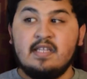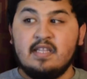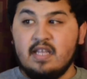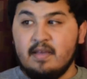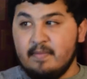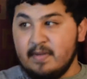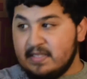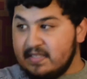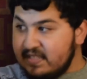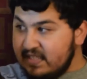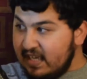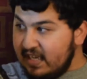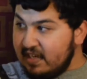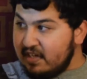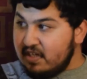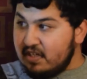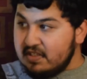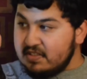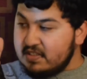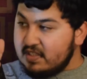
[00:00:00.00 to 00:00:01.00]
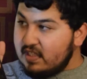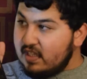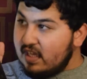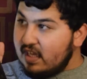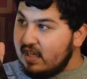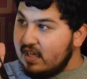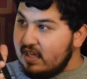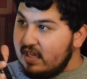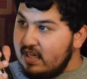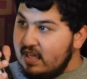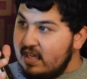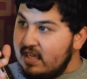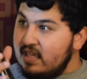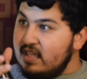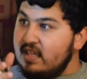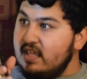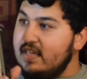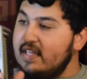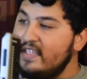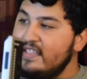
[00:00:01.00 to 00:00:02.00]
They may say it costs a lot,
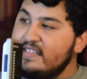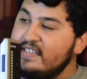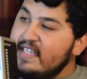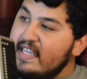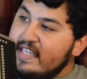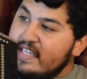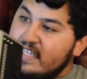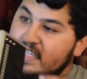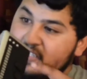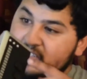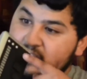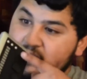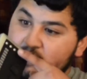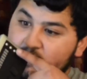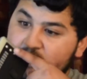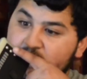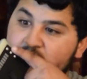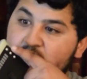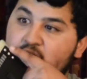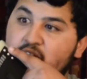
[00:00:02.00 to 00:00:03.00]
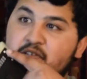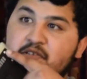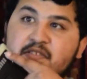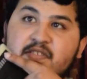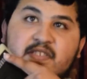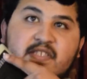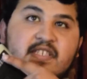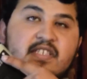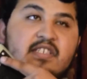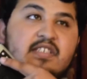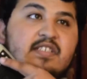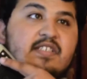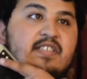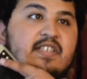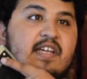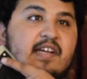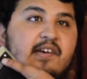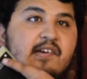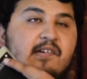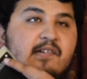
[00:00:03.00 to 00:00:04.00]
they can say that it's $30 each
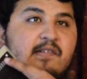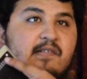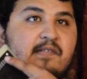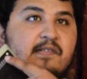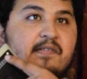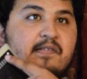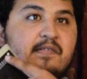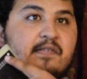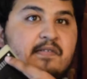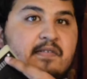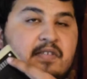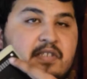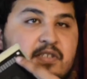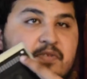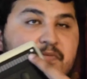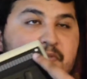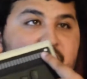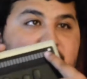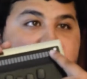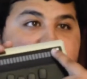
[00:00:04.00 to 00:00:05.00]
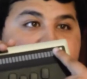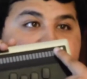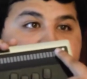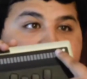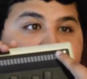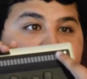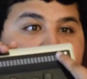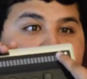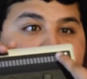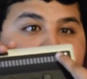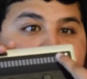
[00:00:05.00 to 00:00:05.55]
cell, each one of these little